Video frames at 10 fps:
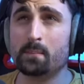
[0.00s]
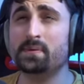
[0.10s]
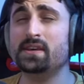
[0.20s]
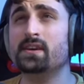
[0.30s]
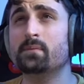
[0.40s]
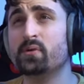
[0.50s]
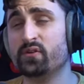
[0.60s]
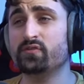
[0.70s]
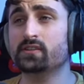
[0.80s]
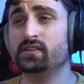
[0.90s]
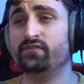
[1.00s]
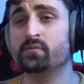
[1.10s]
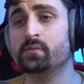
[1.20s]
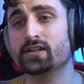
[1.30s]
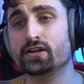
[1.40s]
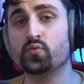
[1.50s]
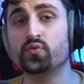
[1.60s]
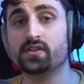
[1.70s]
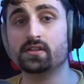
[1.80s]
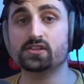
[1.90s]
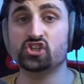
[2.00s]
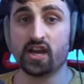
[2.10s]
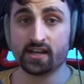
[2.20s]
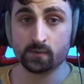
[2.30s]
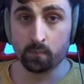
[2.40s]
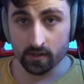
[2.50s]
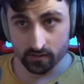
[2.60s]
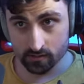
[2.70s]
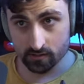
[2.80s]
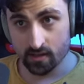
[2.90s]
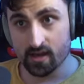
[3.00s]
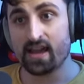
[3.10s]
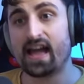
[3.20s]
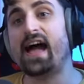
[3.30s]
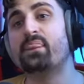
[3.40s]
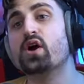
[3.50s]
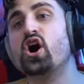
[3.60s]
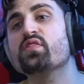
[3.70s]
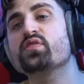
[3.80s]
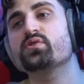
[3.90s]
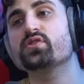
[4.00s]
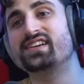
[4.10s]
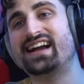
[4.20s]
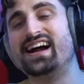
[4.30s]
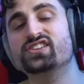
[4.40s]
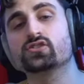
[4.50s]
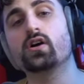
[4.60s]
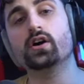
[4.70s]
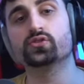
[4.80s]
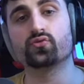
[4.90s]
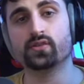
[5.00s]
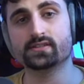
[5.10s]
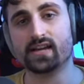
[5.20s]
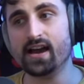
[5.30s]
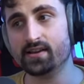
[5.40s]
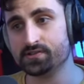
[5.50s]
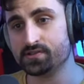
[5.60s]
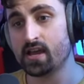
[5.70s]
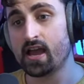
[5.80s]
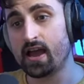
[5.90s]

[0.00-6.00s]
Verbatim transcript: be perfectly familiar with check spots and other guides on how to run tiles.